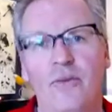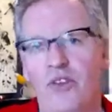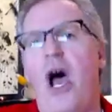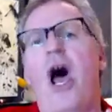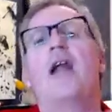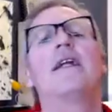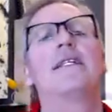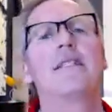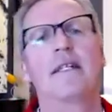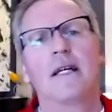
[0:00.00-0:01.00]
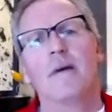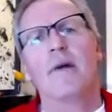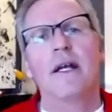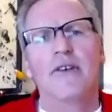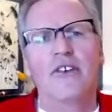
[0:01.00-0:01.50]
Donnelly is going to come
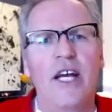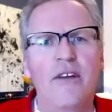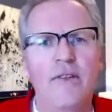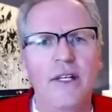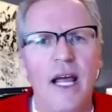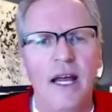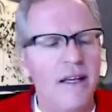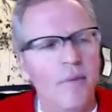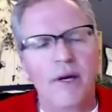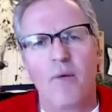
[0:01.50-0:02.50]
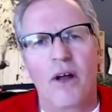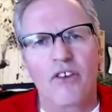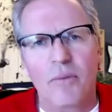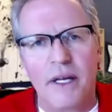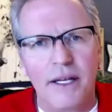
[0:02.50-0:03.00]
in and save the day. Nobody wants
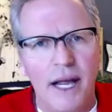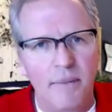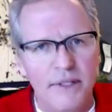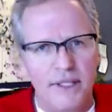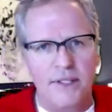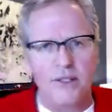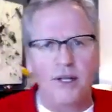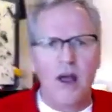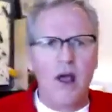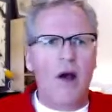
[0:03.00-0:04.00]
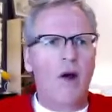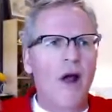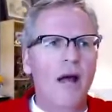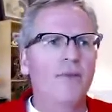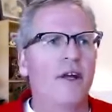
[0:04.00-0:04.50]
to be in that position. Or
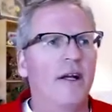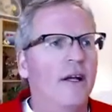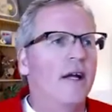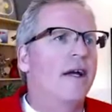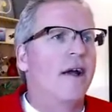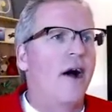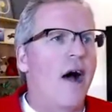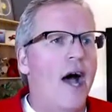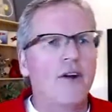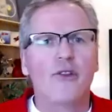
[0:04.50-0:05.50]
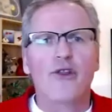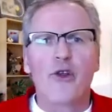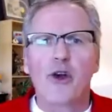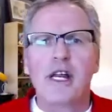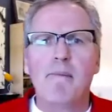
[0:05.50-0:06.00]
I'm the
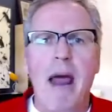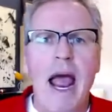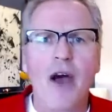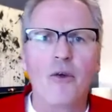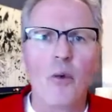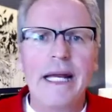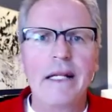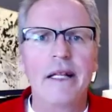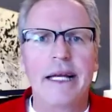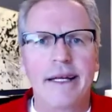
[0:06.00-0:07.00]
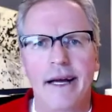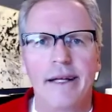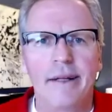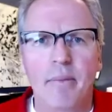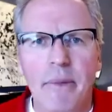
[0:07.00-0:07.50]
130-pound weakling on
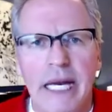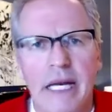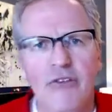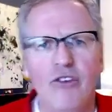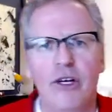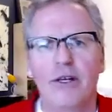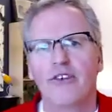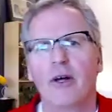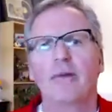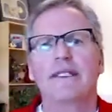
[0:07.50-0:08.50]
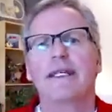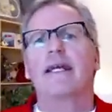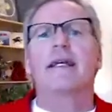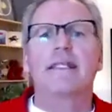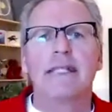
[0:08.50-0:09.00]
the beach, and someone's
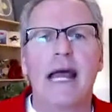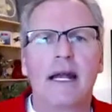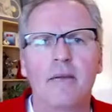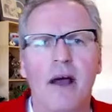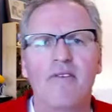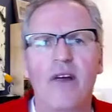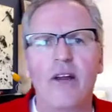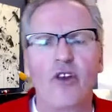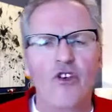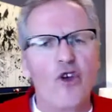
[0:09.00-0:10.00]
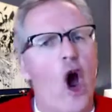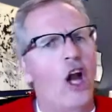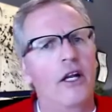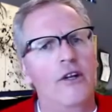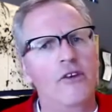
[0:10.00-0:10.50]
kicking sand in my face, and
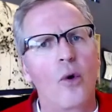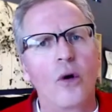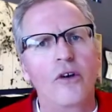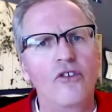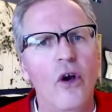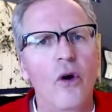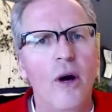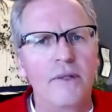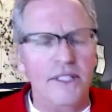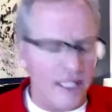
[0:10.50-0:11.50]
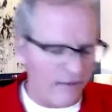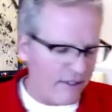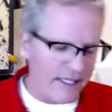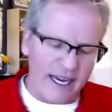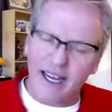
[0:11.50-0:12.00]
Donnelly is going to show up and save the
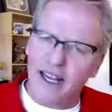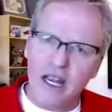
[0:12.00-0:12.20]
day.